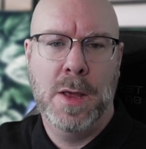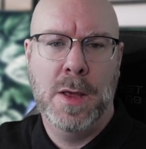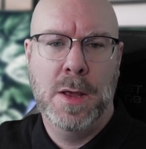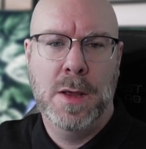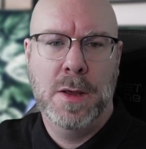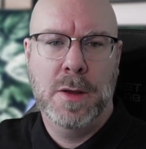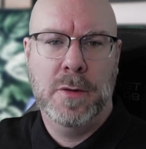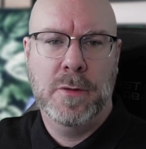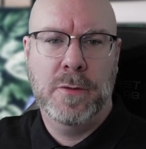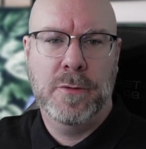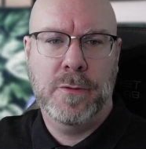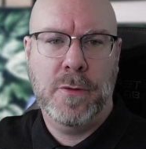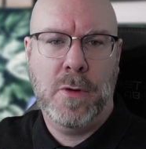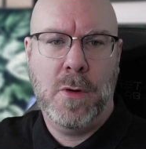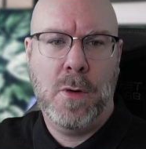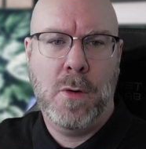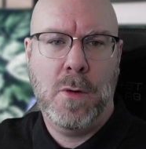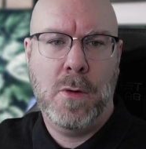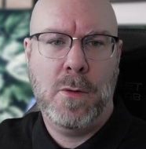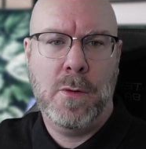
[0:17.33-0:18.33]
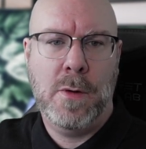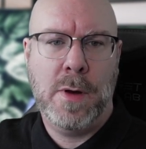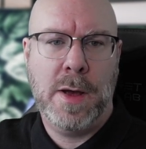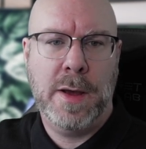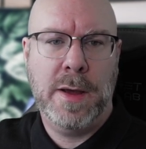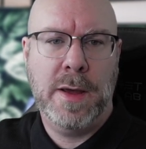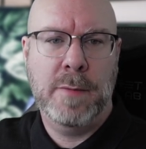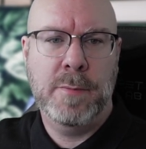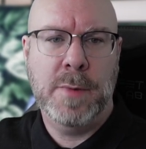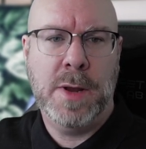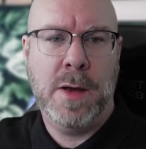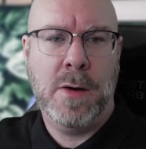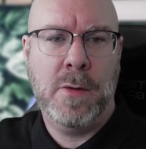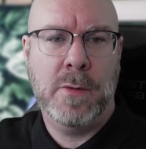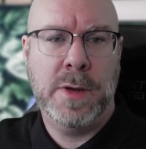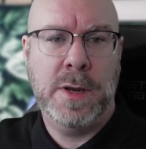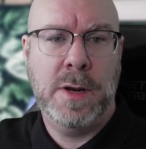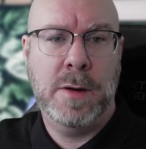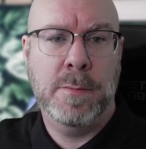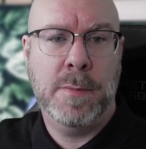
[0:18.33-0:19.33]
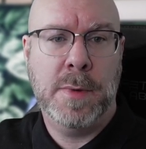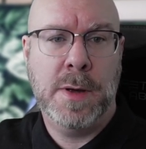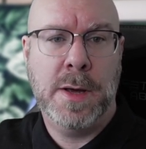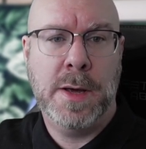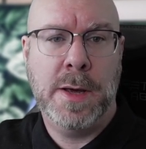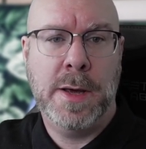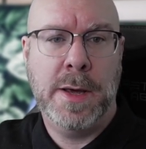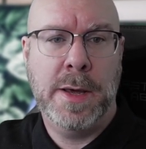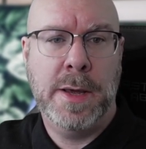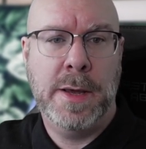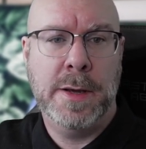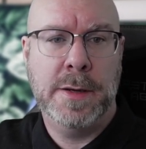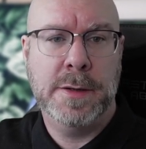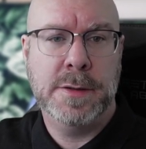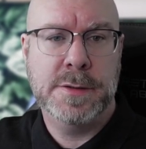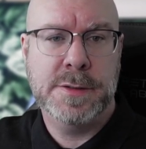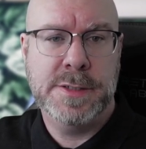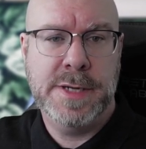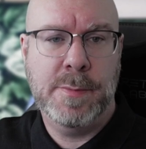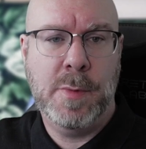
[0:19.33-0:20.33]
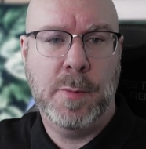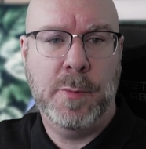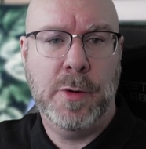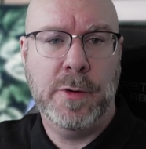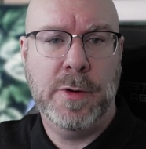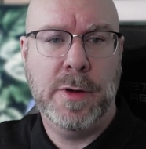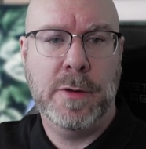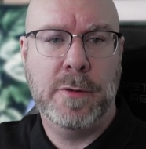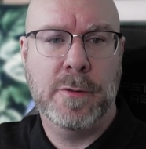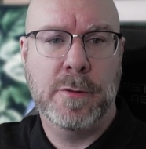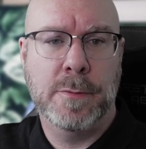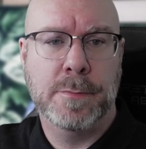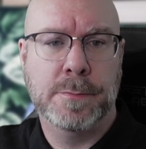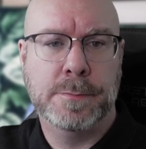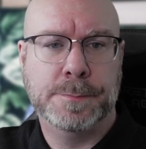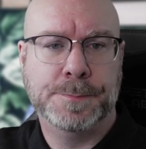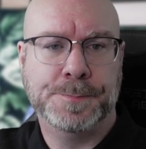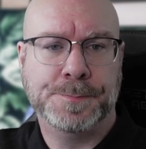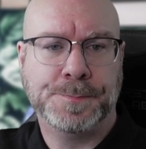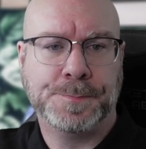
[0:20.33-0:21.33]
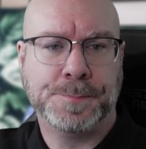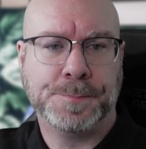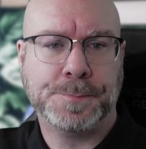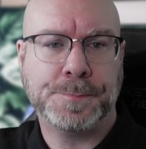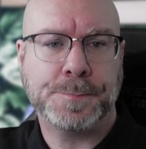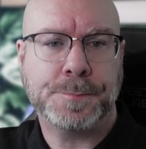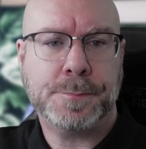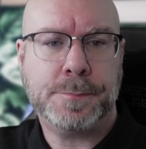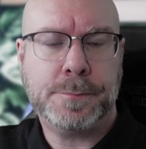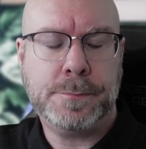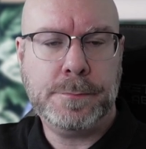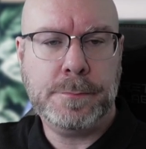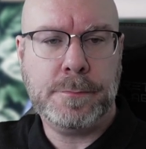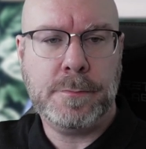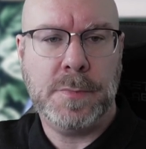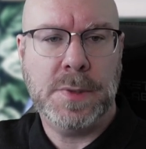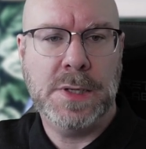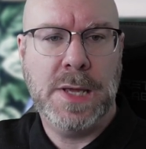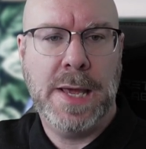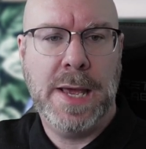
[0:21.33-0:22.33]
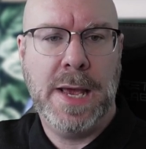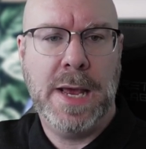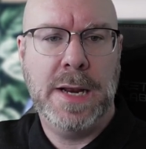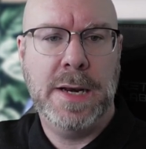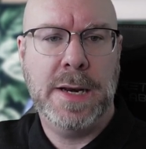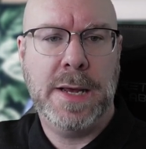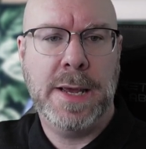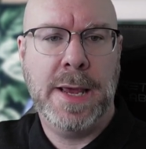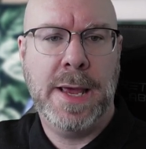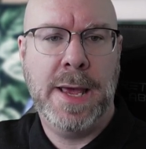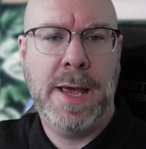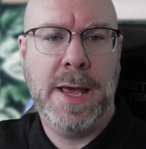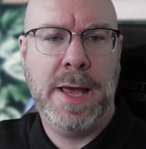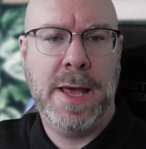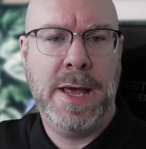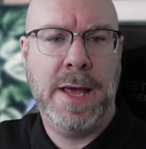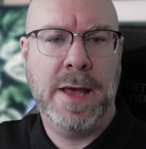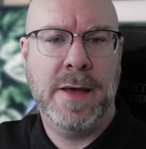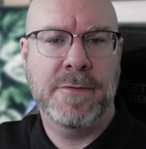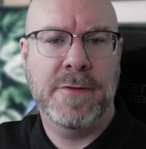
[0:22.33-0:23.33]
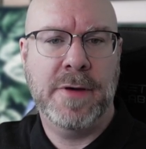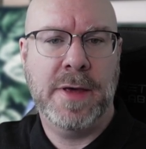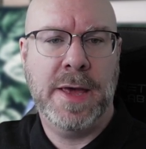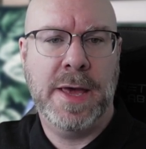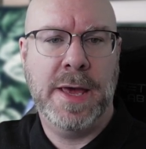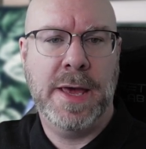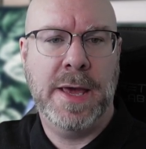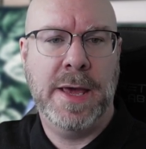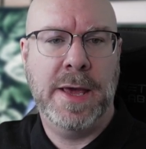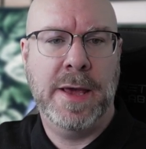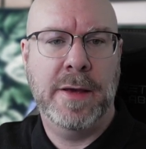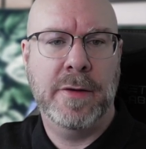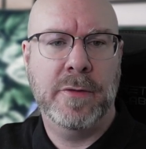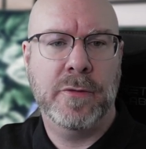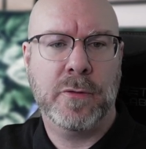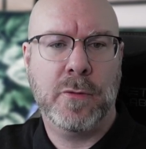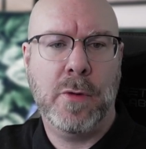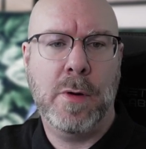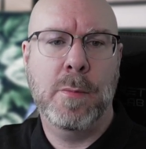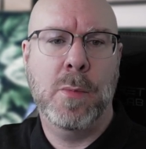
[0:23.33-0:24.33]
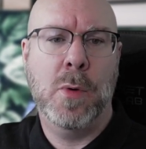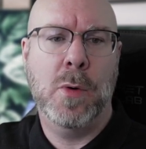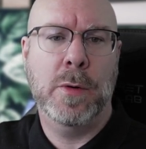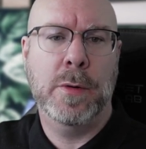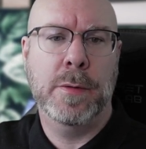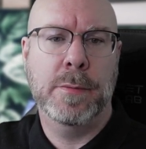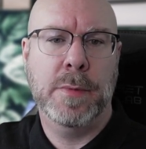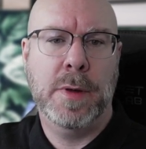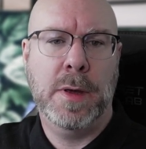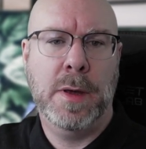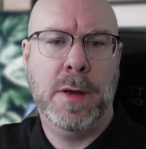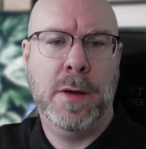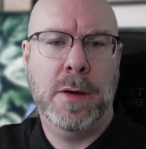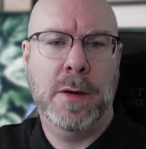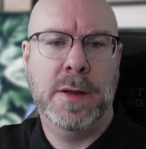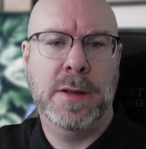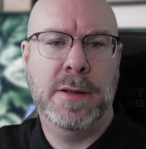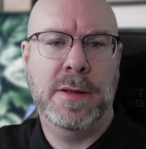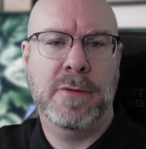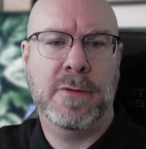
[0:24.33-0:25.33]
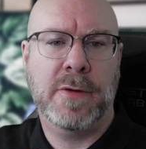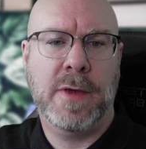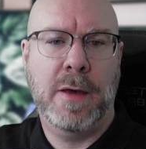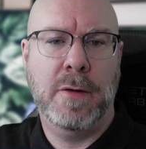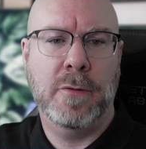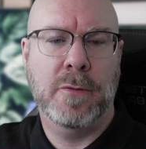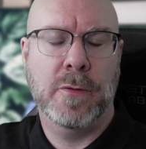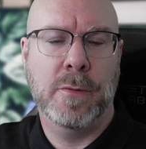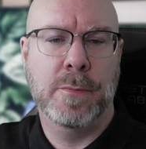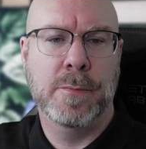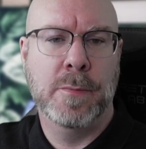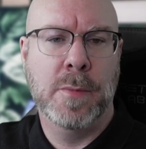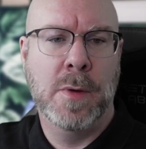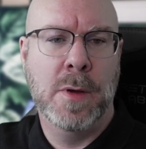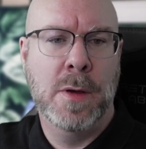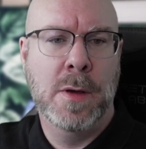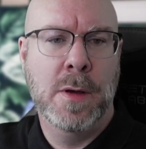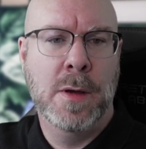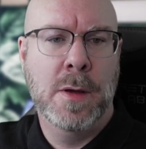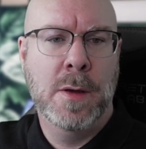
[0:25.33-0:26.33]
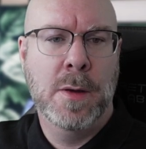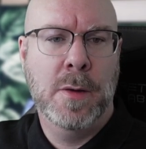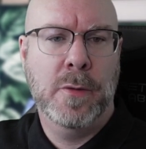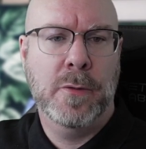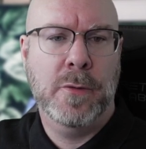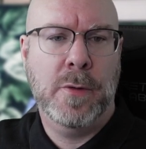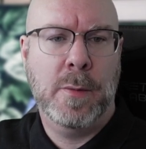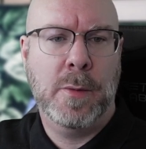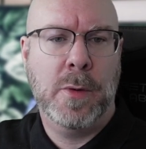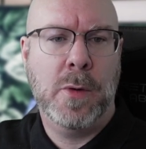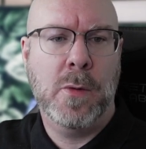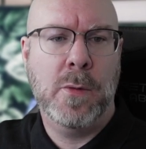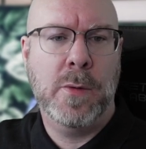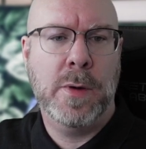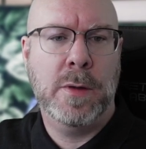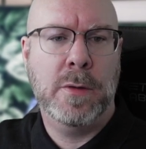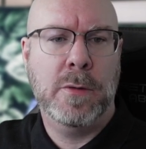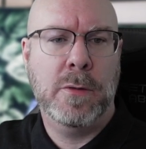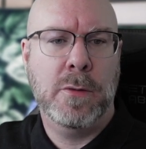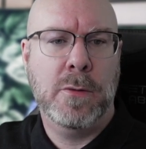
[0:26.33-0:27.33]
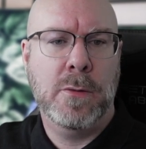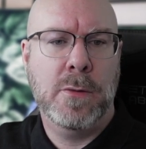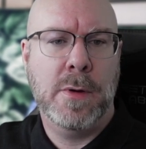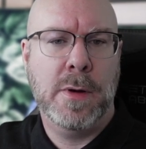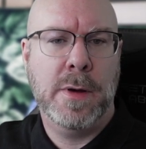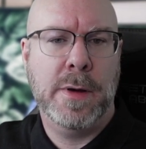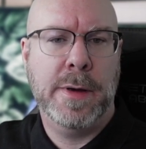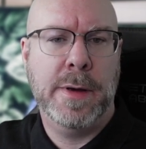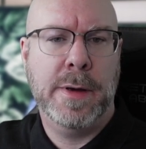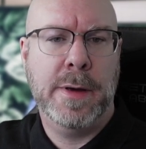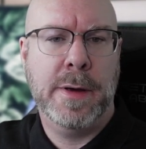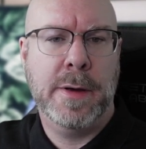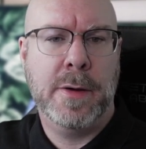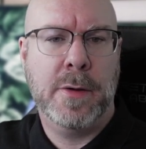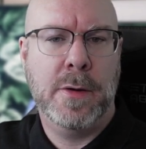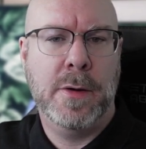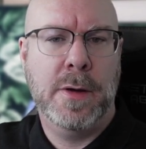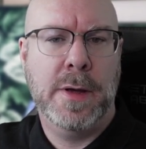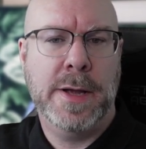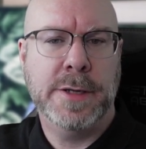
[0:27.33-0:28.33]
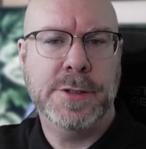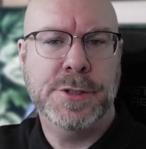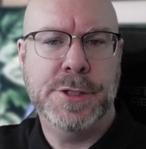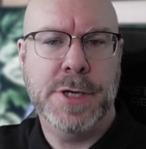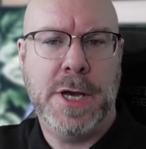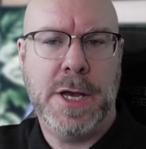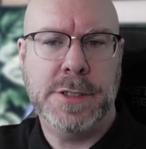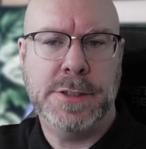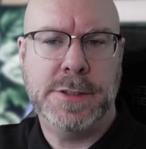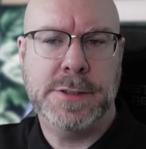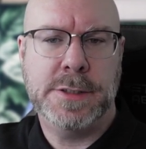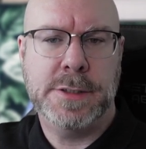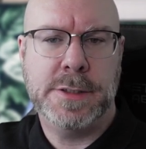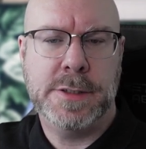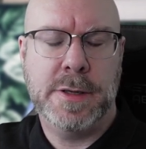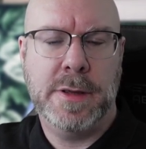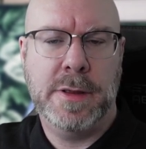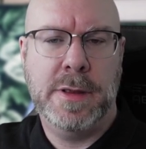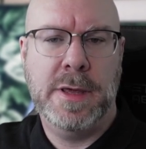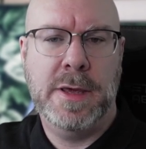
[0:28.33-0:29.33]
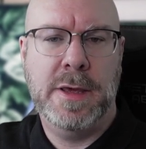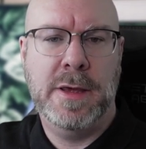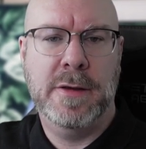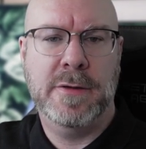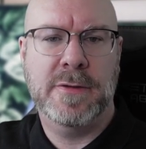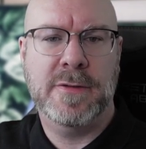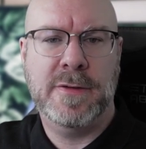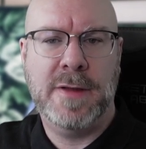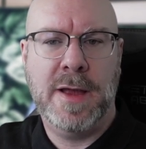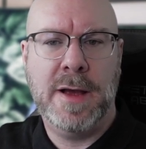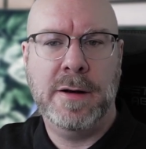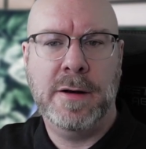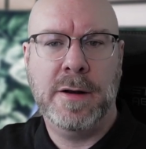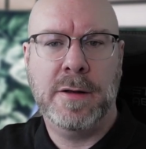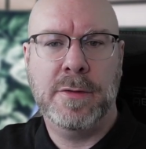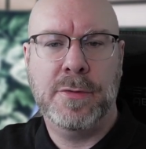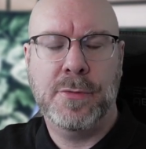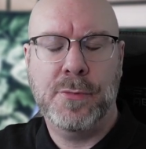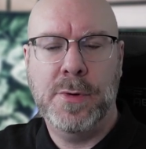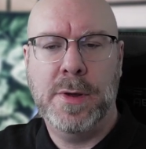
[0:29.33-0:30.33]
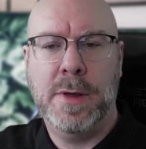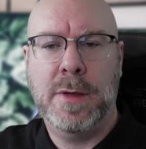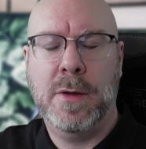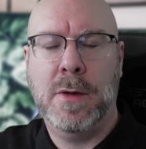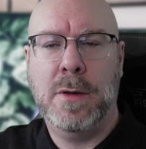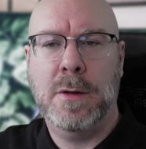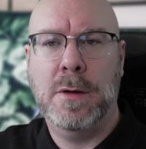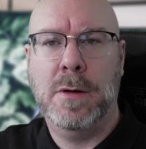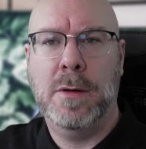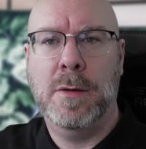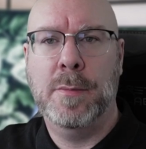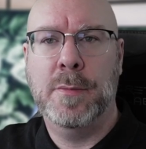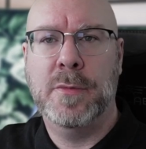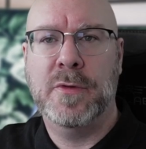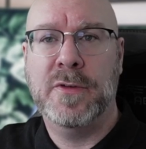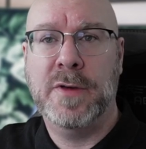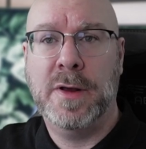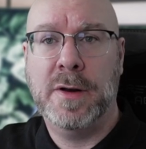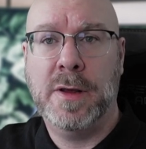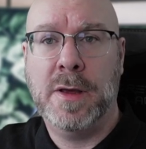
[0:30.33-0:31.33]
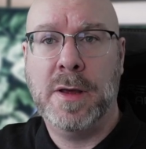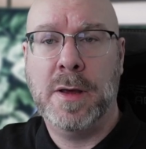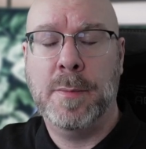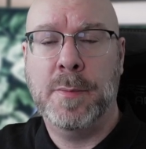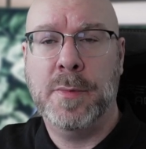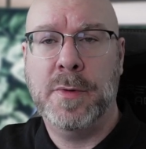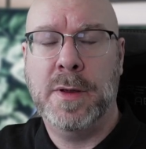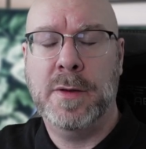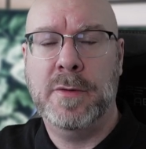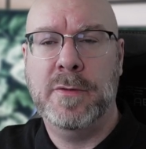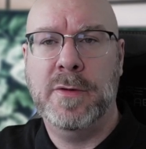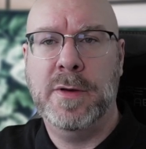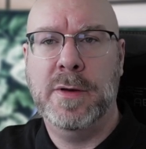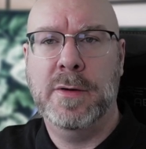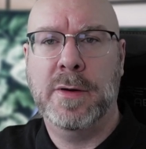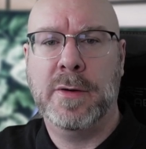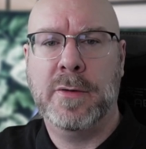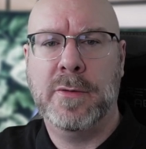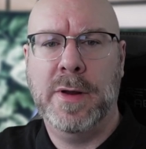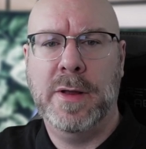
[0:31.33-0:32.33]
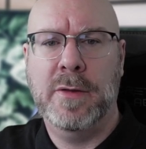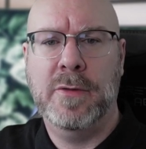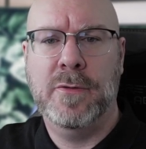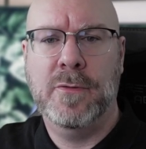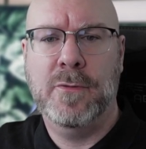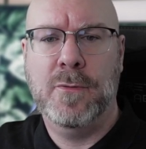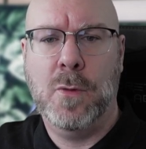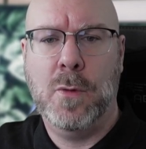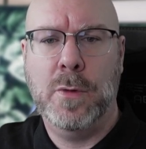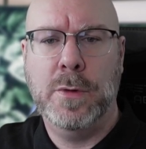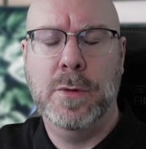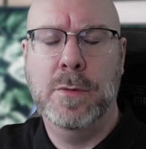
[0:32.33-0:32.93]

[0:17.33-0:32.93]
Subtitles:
So I am now in my demo project, and I have a Scrum board in this case. So I'm going to adjust the standard 3-column setup that Jira creates for you.